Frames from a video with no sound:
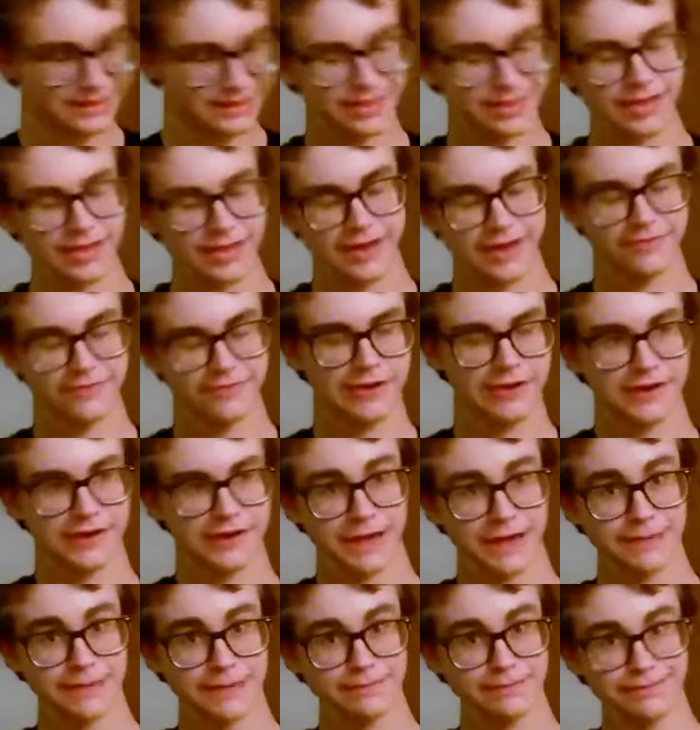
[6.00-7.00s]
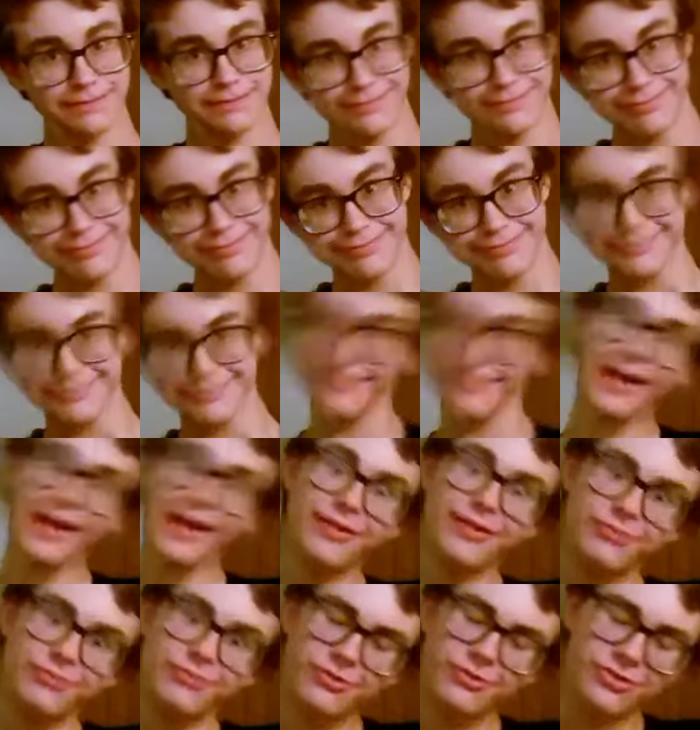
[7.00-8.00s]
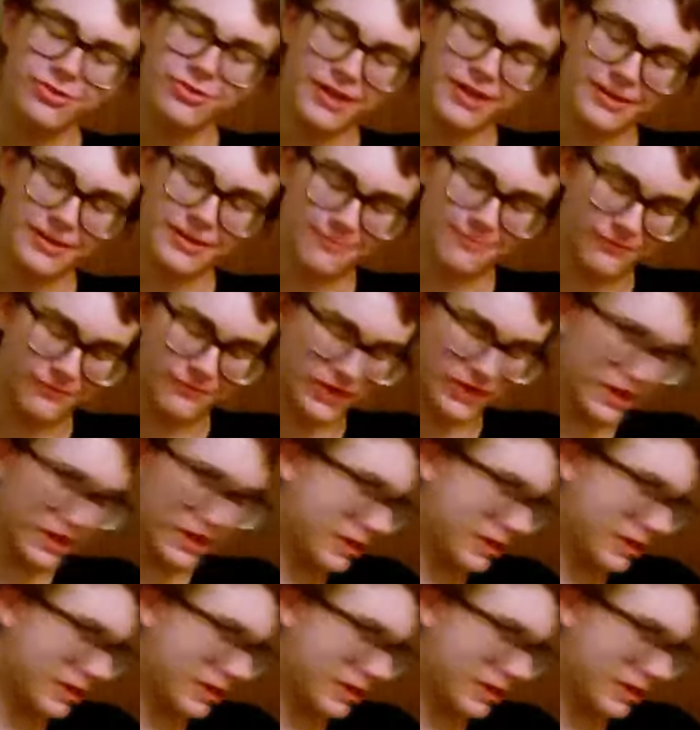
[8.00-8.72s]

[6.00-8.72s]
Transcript: this is a very interesting